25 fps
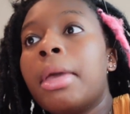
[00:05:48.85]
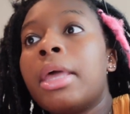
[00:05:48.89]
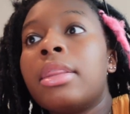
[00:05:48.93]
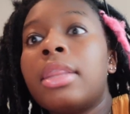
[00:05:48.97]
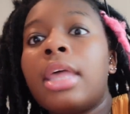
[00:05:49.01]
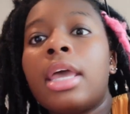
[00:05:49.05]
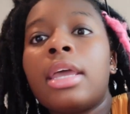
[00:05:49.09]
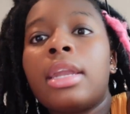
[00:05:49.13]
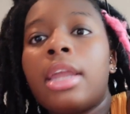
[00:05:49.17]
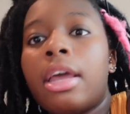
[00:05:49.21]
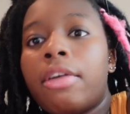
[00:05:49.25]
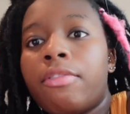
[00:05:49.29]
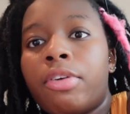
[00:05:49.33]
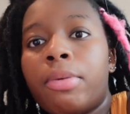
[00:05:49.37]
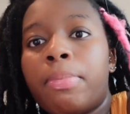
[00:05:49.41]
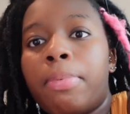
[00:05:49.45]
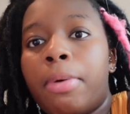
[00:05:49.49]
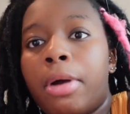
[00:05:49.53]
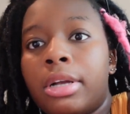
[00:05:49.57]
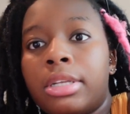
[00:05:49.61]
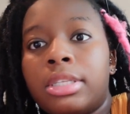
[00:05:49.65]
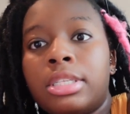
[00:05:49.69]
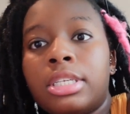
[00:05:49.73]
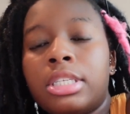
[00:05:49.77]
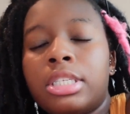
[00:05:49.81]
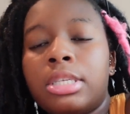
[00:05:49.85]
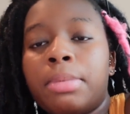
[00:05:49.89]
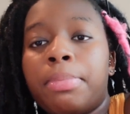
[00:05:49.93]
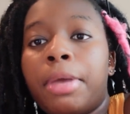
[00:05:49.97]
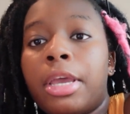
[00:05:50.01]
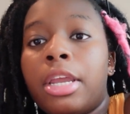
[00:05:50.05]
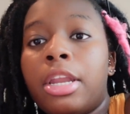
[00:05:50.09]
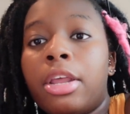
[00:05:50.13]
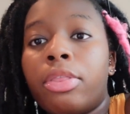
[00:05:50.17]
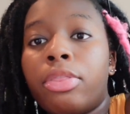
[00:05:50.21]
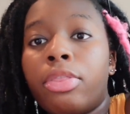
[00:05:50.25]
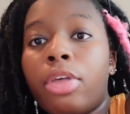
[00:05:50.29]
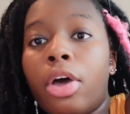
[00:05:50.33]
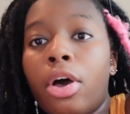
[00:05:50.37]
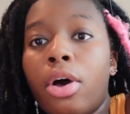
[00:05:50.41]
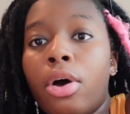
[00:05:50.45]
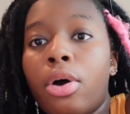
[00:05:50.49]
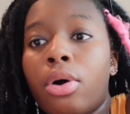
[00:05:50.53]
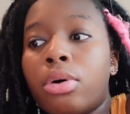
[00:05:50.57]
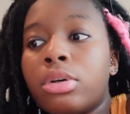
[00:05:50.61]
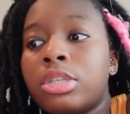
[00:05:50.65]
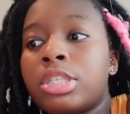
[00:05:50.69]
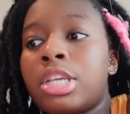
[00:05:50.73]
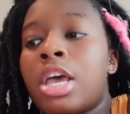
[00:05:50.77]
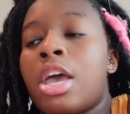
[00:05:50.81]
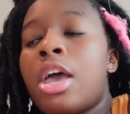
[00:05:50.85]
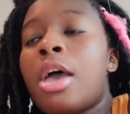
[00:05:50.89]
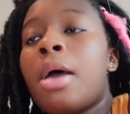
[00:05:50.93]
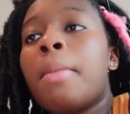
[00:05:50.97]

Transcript: and they never participate in those.